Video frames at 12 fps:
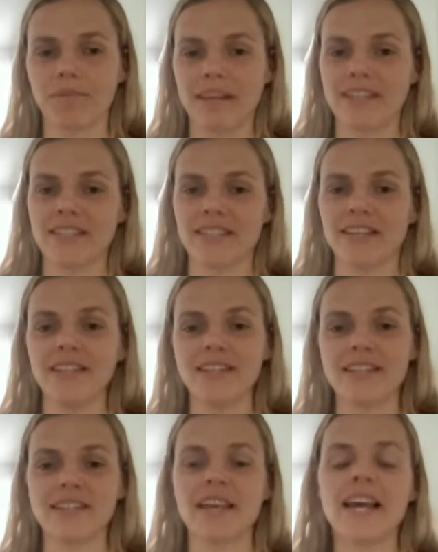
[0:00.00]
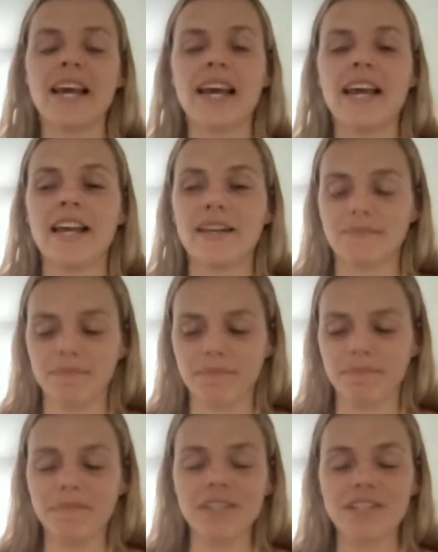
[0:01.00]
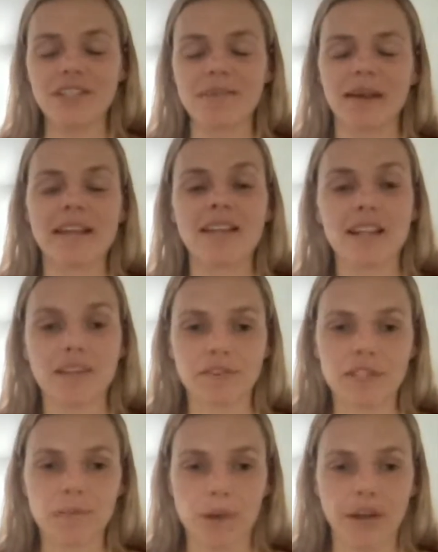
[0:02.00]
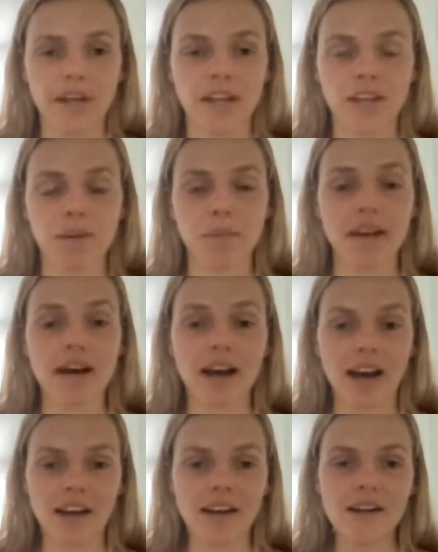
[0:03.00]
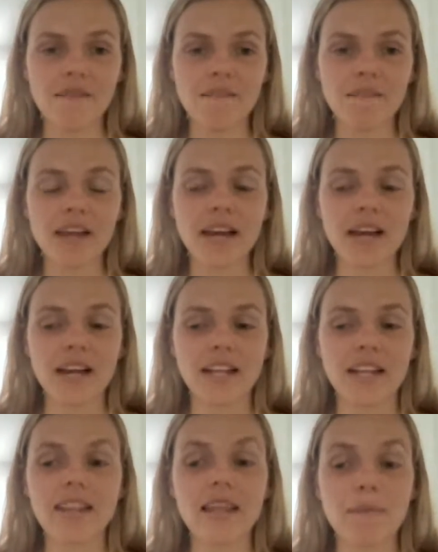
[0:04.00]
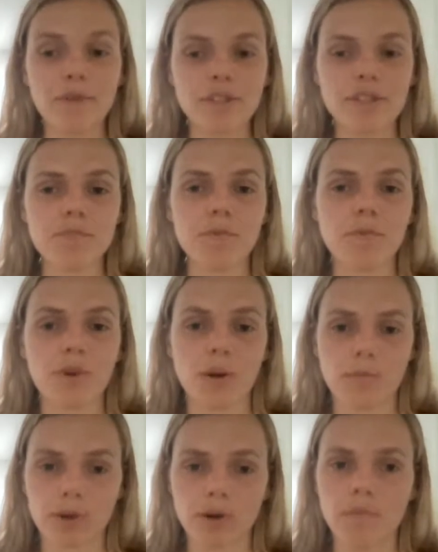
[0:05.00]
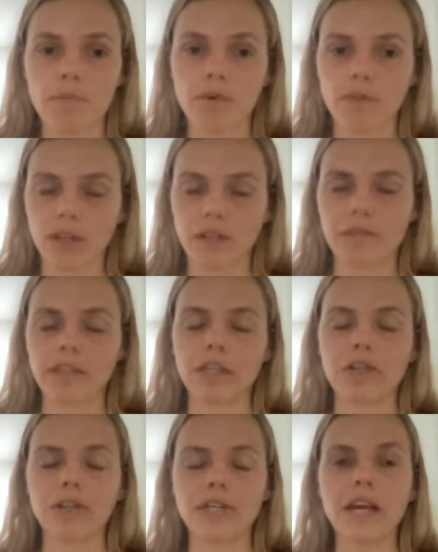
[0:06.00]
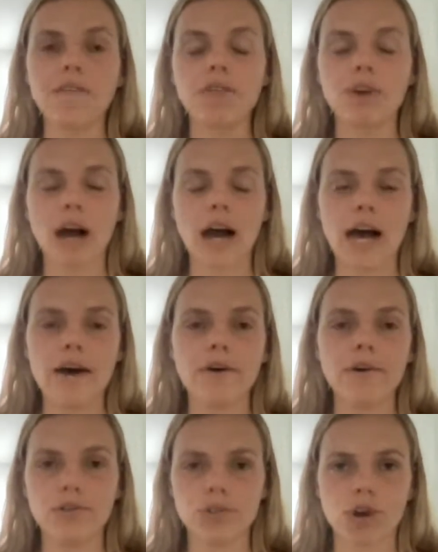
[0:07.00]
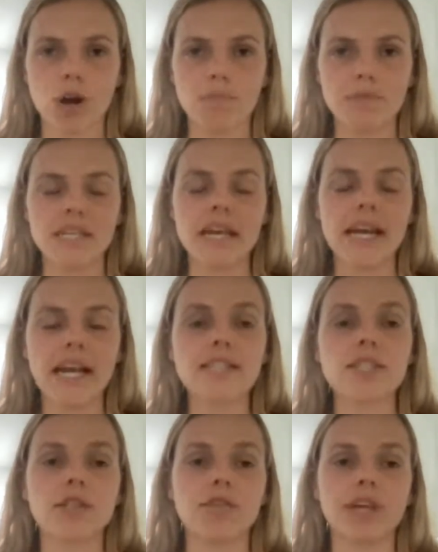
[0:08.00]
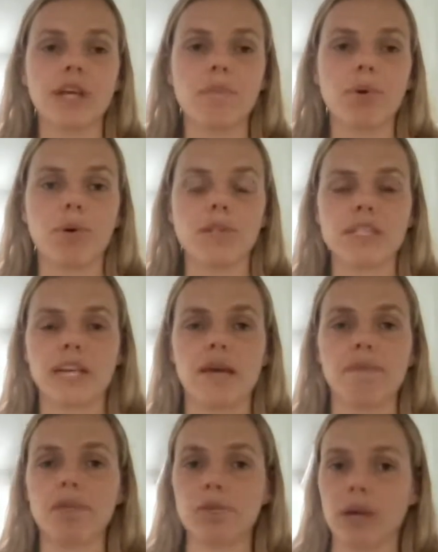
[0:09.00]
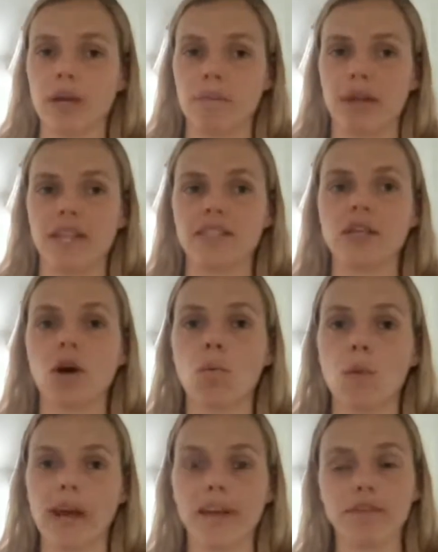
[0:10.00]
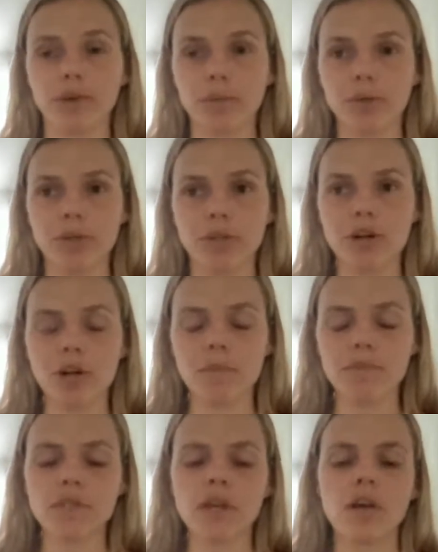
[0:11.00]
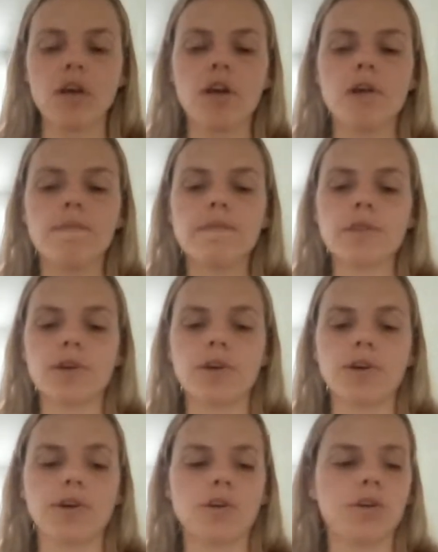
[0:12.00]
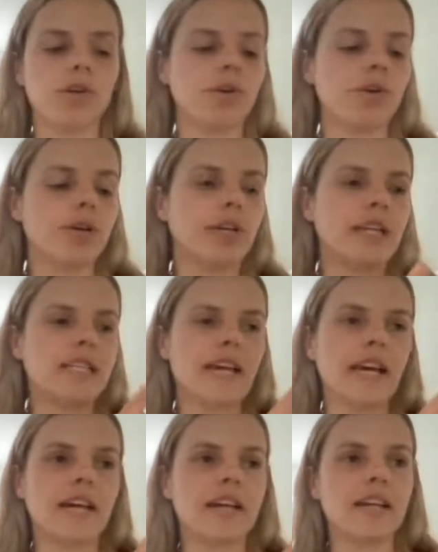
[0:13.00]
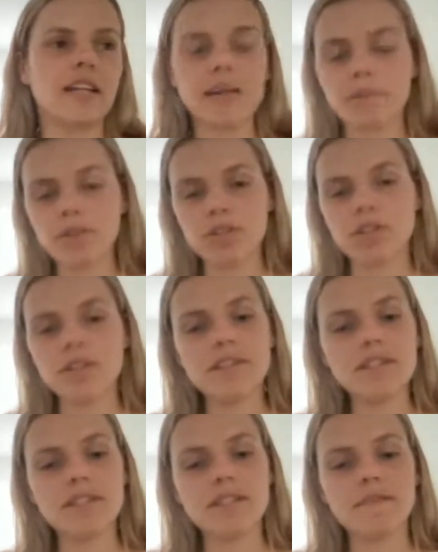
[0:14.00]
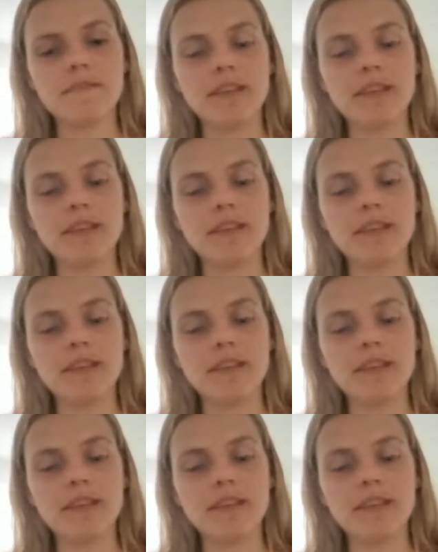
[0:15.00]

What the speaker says: maintenance, and the liver is working a little bit harder, lemon juice before a meal can be really, really good. If you are on drops, it's still really important to keep it 20 minutes away from your drops. So you could take lemon juice,